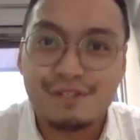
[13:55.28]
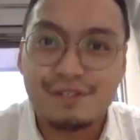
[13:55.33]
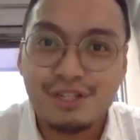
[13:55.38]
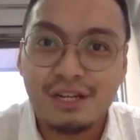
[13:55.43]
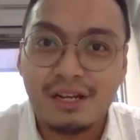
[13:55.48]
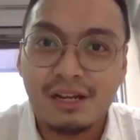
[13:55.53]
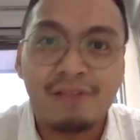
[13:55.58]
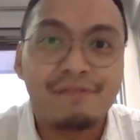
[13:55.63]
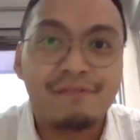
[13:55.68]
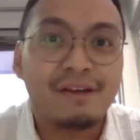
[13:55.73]

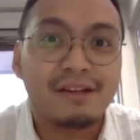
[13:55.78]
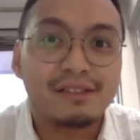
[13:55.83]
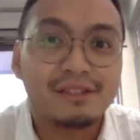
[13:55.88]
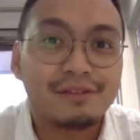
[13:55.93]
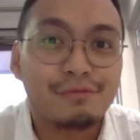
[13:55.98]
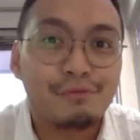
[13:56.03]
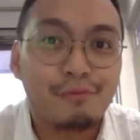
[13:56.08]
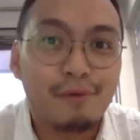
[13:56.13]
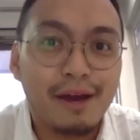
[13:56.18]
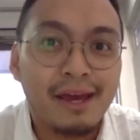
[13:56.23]
efficient and
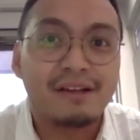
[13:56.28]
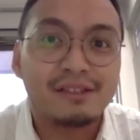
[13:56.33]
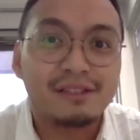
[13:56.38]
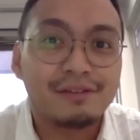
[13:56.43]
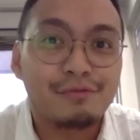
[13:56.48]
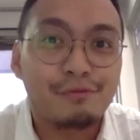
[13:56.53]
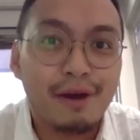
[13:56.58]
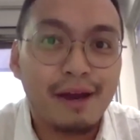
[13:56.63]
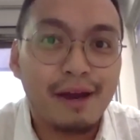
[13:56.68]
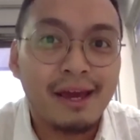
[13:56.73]
effective
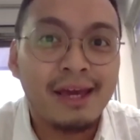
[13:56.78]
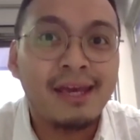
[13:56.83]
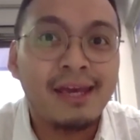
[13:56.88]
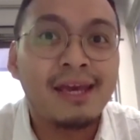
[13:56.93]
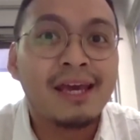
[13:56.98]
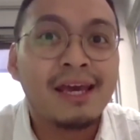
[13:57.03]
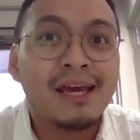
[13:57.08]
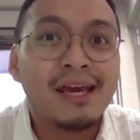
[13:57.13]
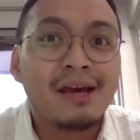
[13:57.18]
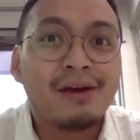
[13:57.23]
way.
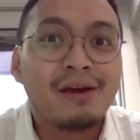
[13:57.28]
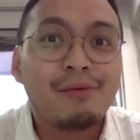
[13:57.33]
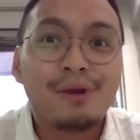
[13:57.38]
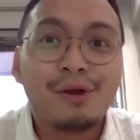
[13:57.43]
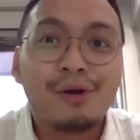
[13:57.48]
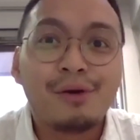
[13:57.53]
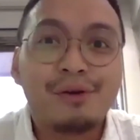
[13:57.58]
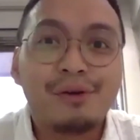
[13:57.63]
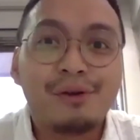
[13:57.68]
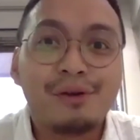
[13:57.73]
We
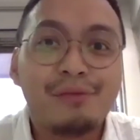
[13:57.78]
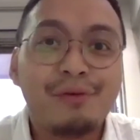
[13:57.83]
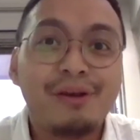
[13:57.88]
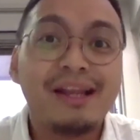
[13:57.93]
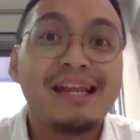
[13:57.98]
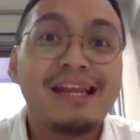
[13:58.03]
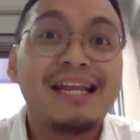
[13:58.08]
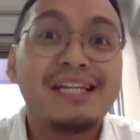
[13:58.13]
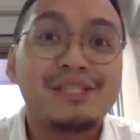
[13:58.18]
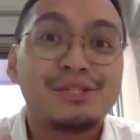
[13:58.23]
don't really
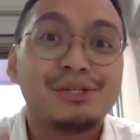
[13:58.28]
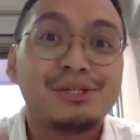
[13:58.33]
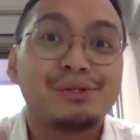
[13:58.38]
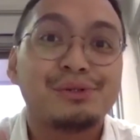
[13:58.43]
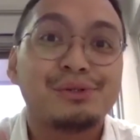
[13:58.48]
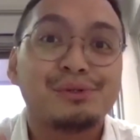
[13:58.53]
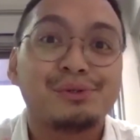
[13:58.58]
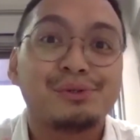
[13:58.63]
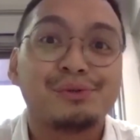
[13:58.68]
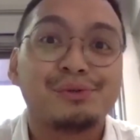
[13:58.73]
need
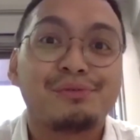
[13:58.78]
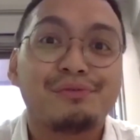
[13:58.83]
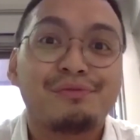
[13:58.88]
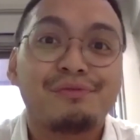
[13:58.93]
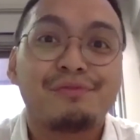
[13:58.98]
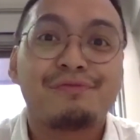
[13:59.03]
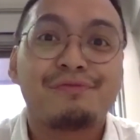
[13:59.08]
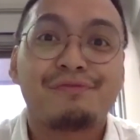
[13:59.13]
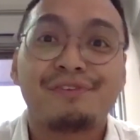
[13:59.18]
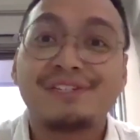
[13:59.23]
to
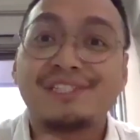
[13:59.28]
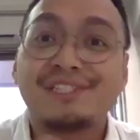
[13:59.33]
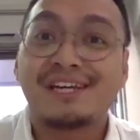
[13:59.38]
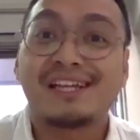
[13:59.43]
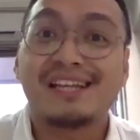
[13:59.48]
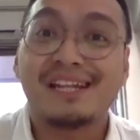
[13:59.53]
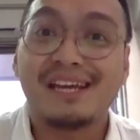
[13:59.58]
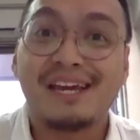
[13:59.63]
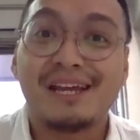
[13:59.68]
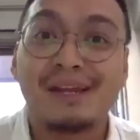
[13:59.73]

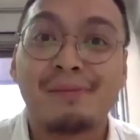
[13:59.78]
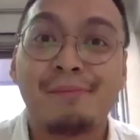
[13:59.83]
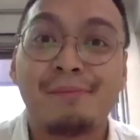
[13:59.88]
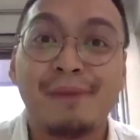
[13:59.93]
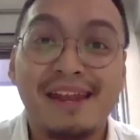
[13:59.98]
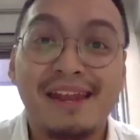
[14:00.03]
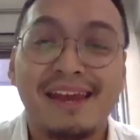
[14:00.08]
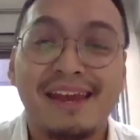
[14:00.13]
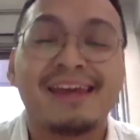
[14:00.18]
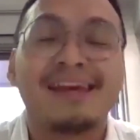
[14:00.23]
physically in the
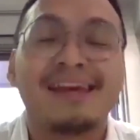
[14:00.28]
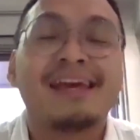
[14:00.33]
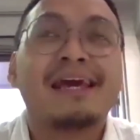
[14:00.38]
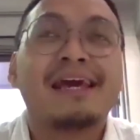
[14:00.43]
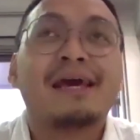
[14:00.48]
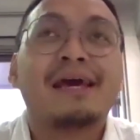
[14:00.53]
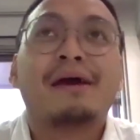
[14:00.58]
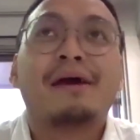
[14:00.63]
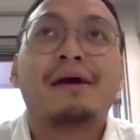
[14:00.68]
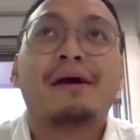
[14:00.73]
meeting.
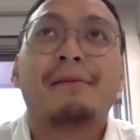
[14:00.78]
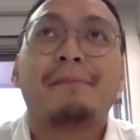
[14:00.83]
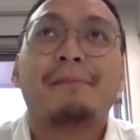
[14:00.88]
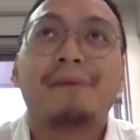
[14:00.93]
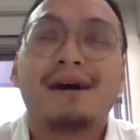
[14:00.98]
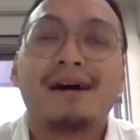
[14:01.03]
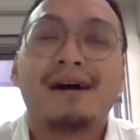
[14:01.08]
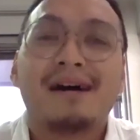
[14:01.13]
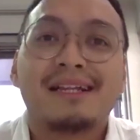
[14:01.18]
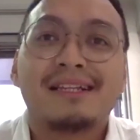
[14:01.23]

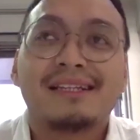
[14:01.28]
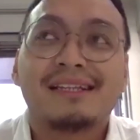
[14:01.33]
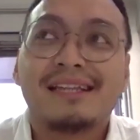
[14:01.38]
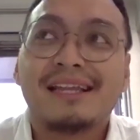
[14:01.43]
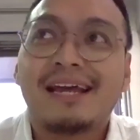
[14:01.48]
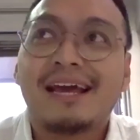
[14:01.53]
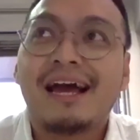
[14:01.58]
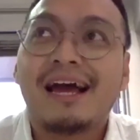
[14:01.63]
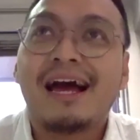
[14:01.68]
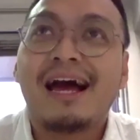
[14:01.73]
But
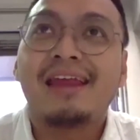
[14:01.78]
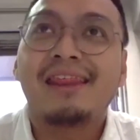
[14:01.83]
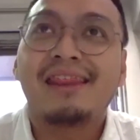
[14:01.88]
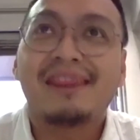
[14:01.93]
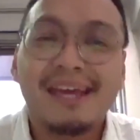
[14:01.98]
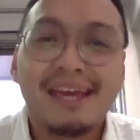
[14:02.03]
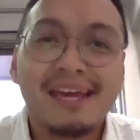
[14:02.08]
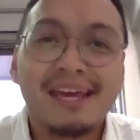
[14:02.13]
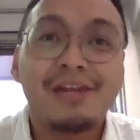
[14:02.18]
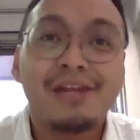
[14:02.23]
I
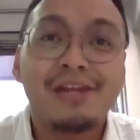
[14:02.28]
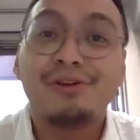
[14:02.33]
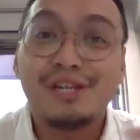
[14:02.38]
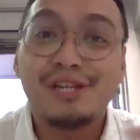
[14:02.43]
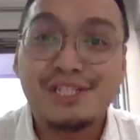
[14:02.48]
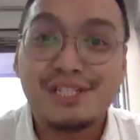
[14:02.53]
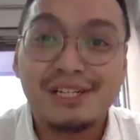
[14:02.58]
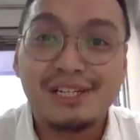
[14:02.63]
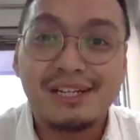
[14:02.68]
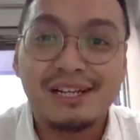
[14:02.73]
think
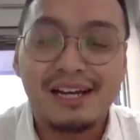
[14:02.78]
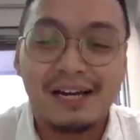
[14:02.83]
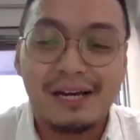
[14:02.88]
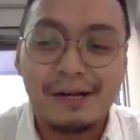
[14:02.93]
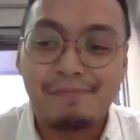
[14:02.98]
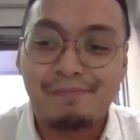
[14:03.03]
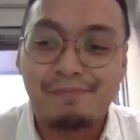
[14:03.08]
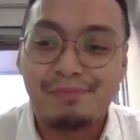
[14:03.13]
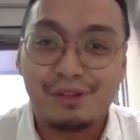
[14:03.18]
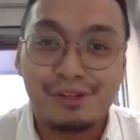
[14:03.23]
Indonesian
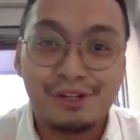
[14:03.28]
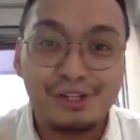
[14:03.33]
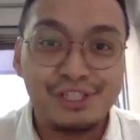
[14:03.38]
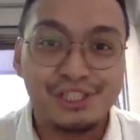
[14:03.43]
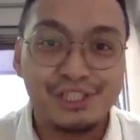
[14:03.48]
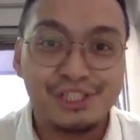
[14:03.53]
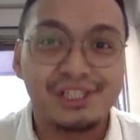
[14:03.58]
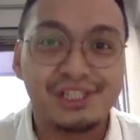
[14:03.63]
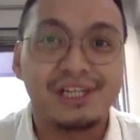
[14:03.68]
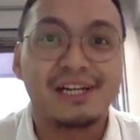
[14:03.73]

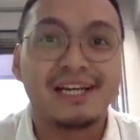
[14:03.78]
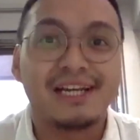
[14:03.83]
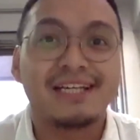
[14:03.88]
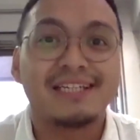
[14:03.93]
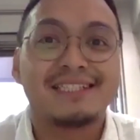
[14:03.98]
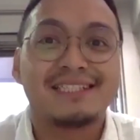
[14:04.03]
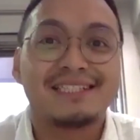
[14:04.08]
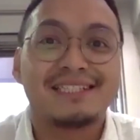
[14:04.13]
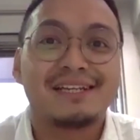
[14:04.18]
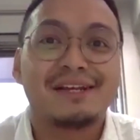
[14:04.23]
nurture
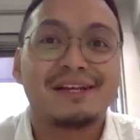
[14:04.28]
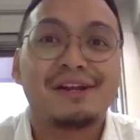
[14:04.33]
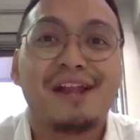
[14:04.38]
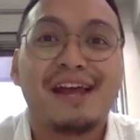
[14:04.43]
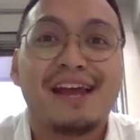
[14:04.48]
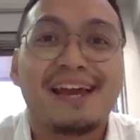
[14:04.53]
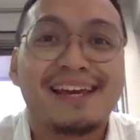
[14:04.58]
is like